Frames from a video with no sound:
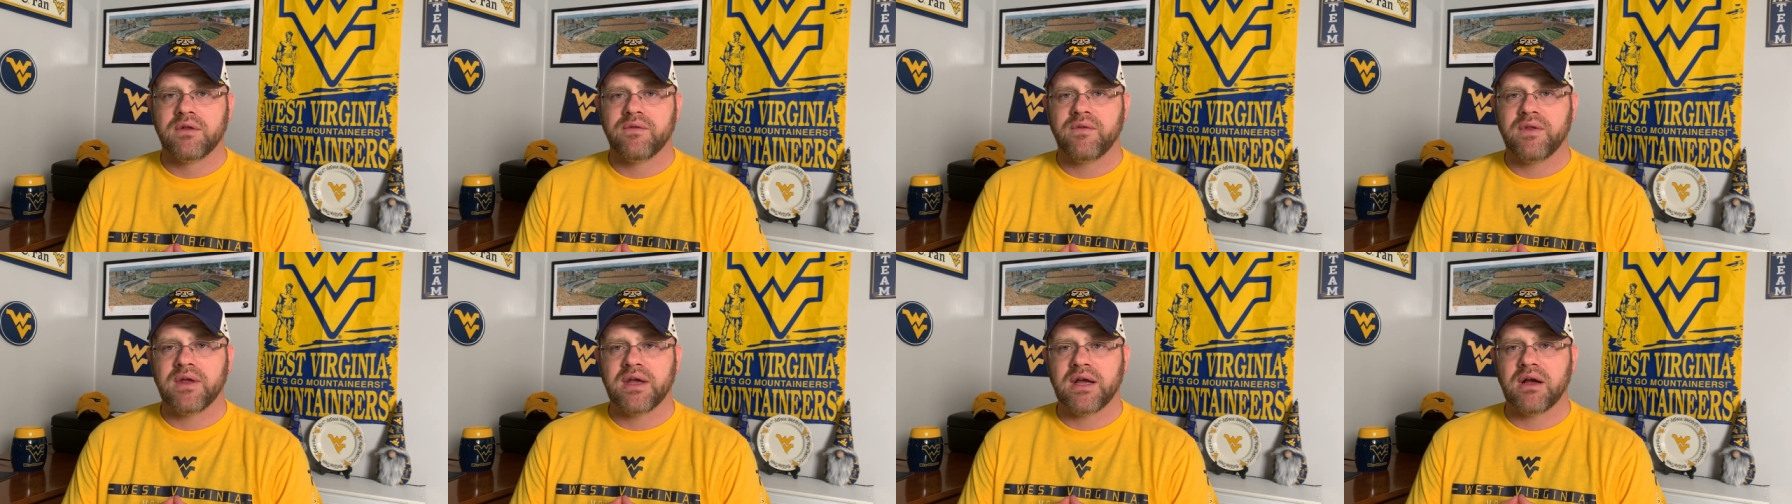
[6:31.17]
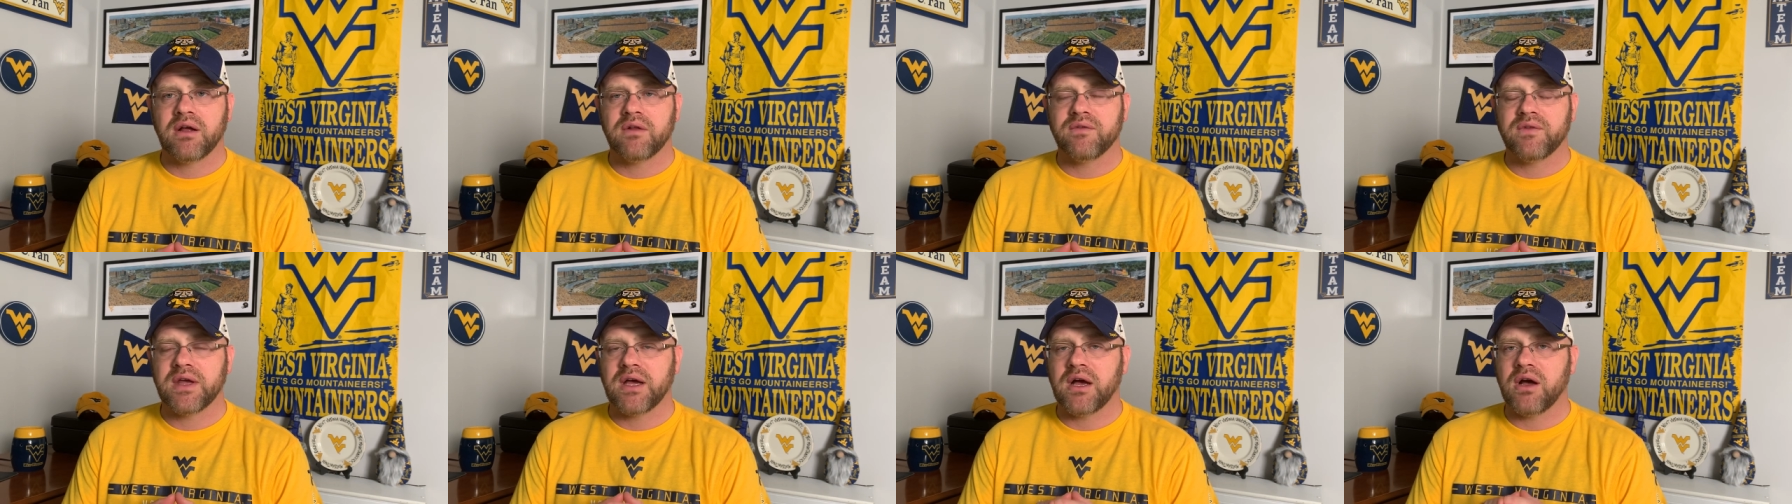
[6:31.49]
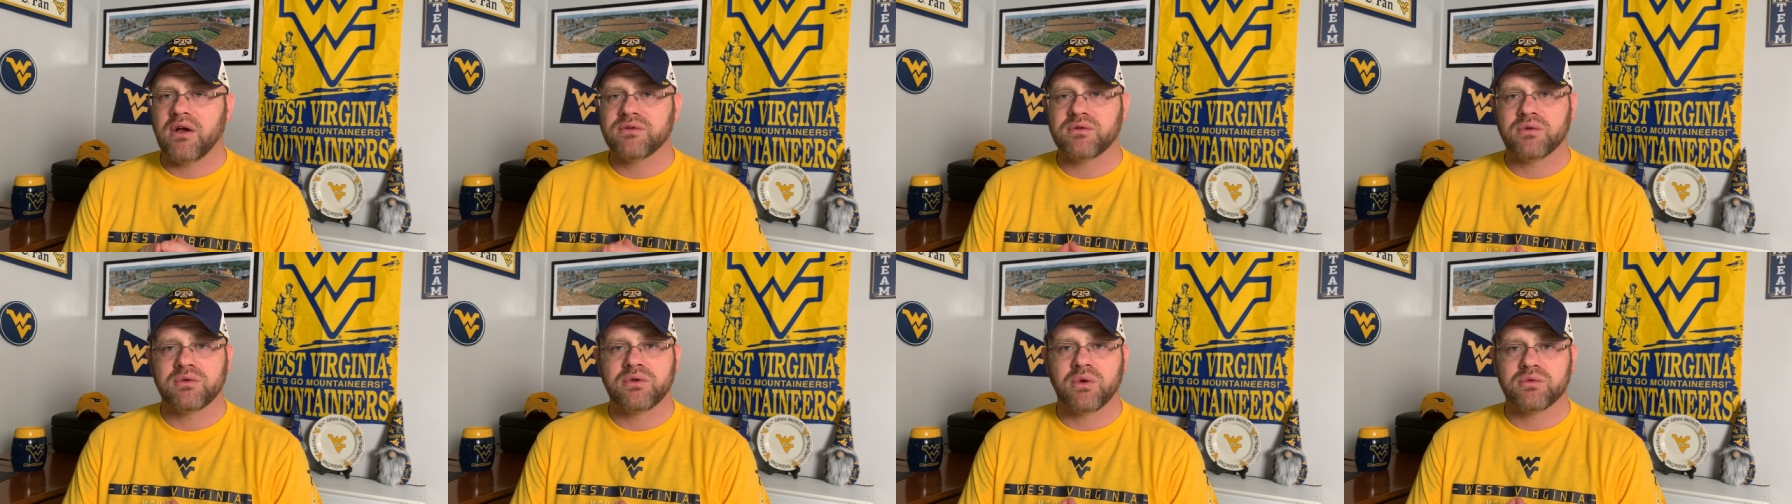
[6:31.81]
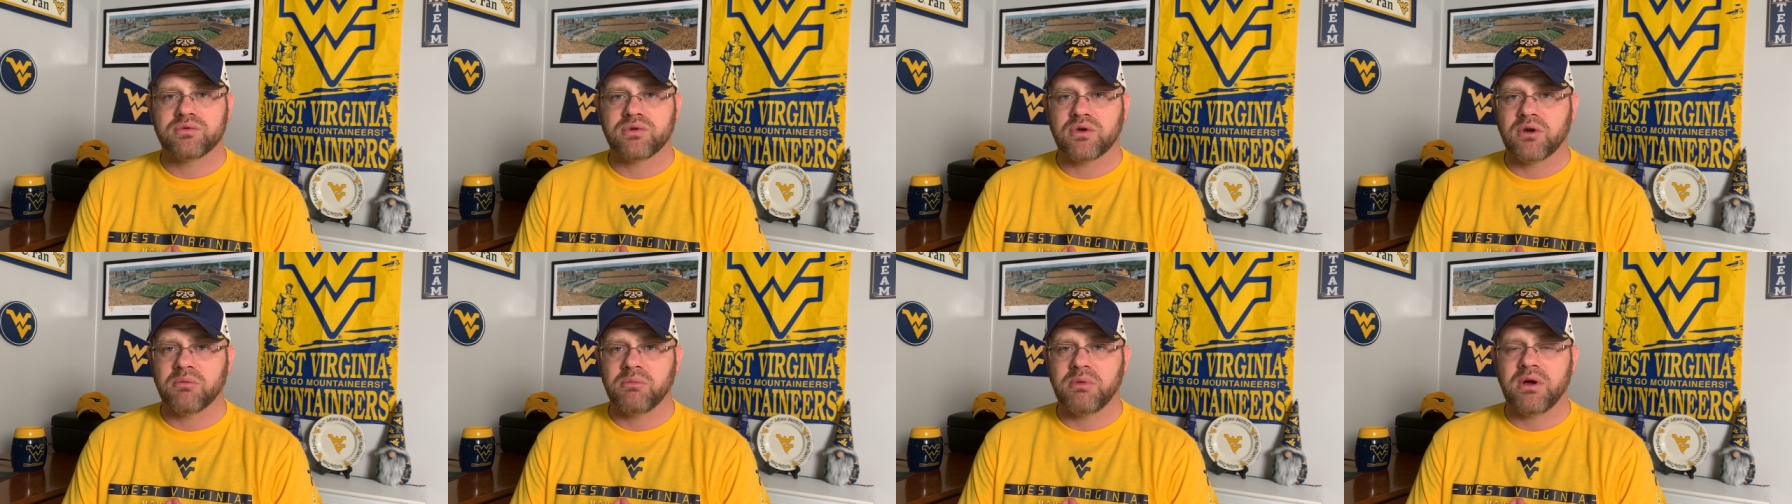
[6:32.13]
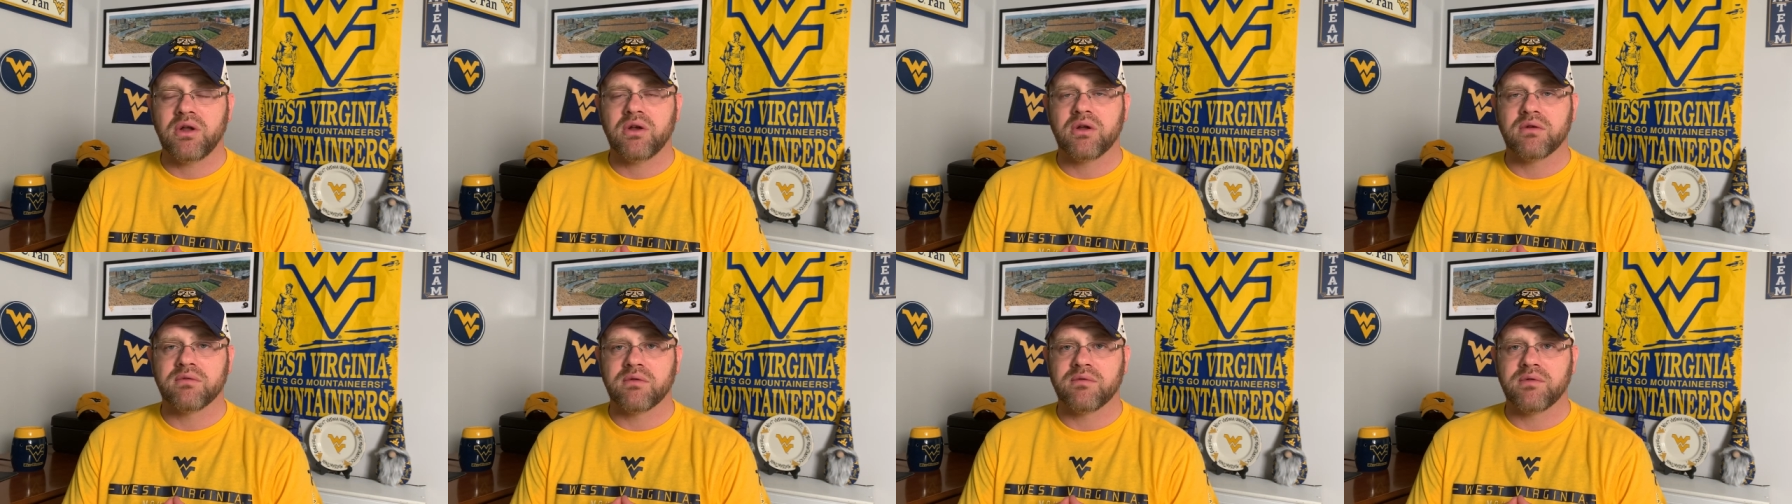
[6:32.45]
They they also don't turn the
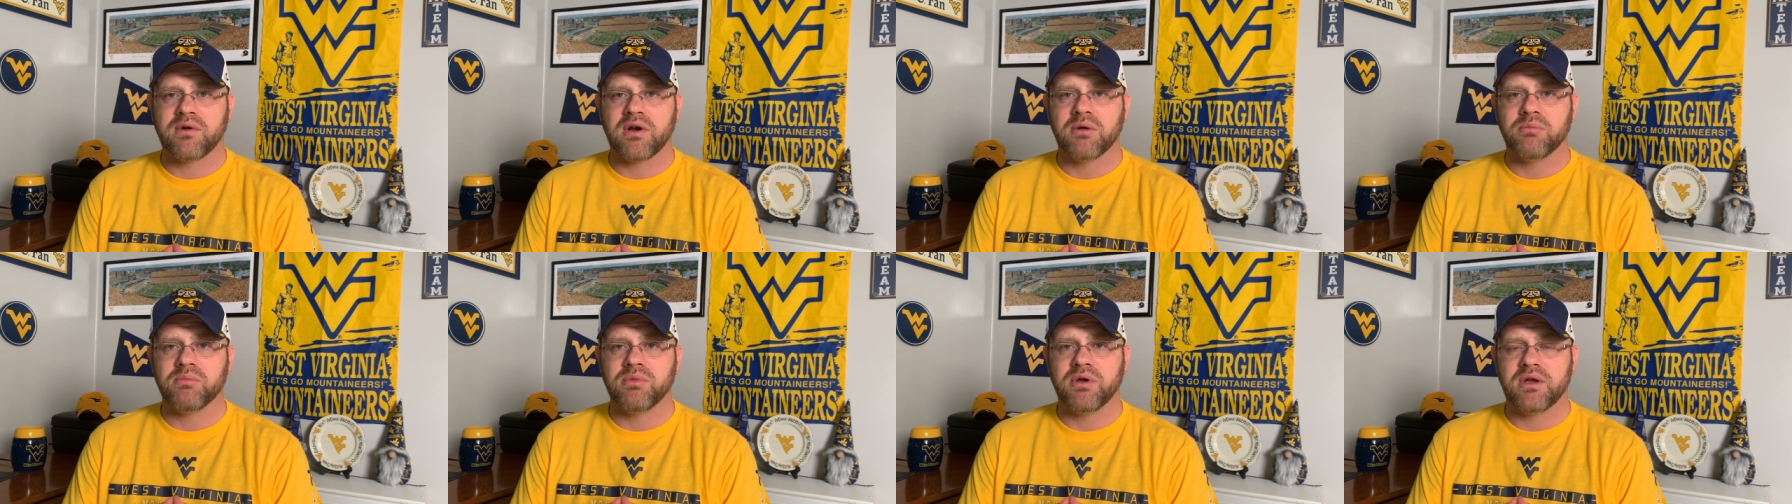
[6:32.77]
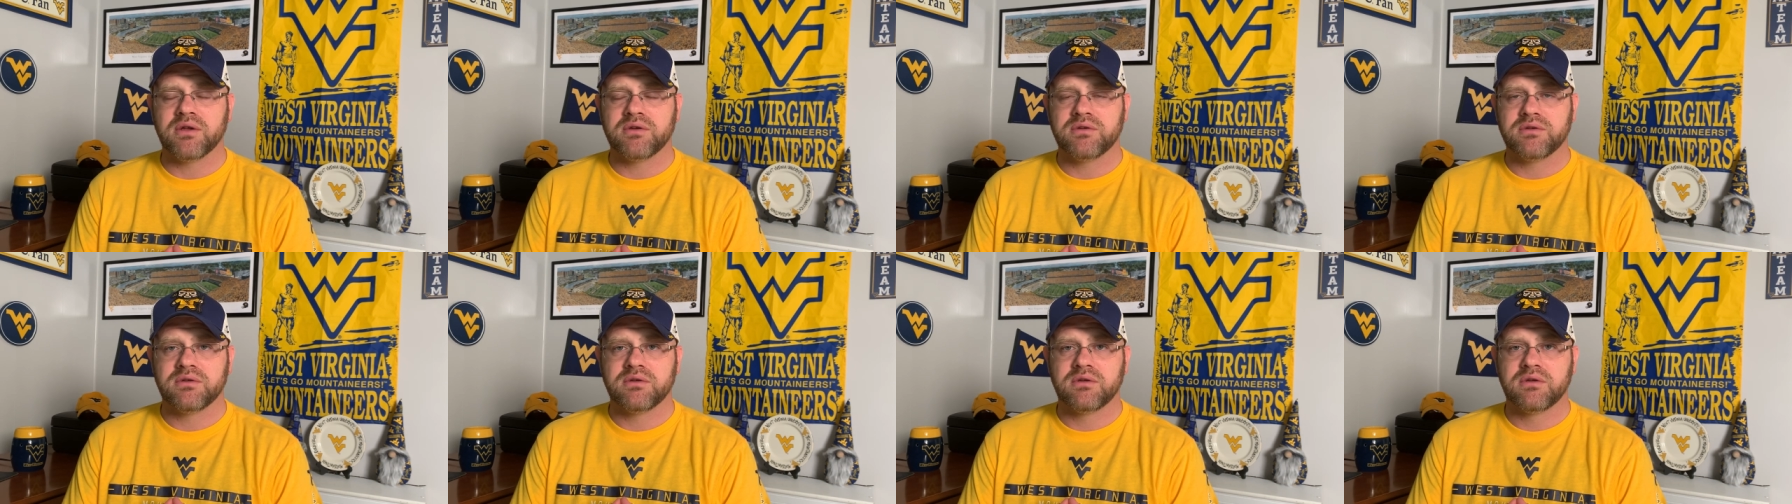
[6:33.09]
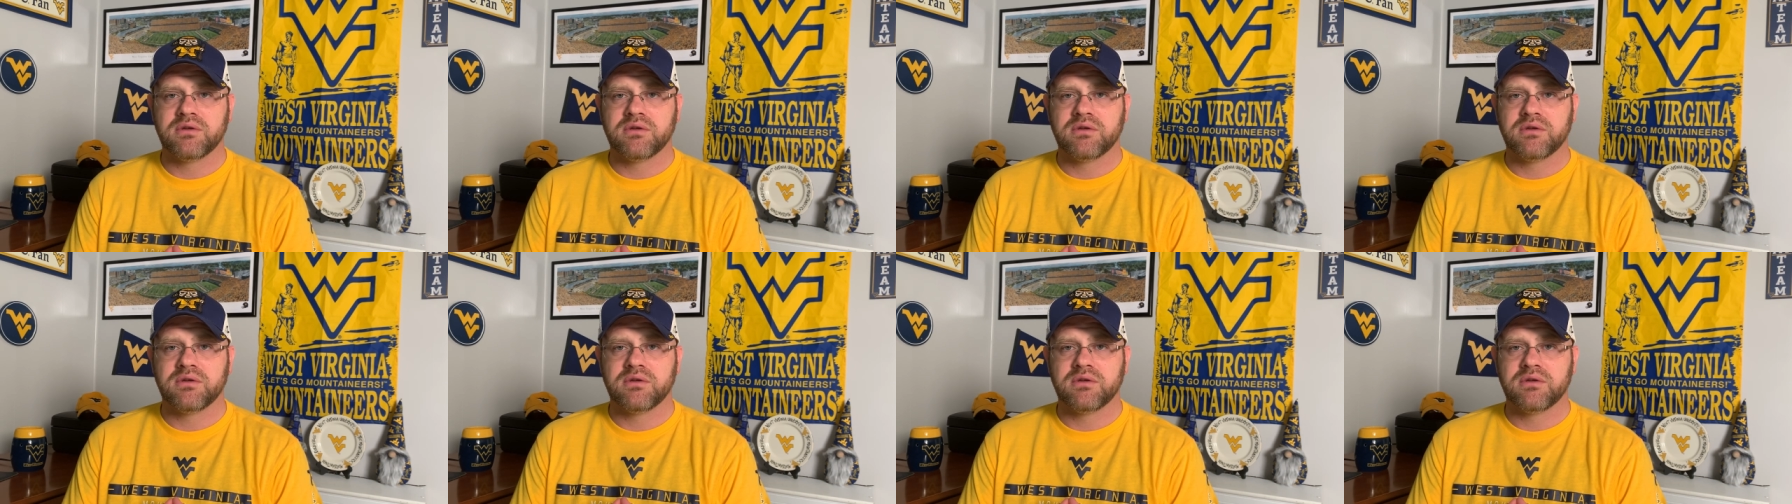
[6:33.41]
ball over very much.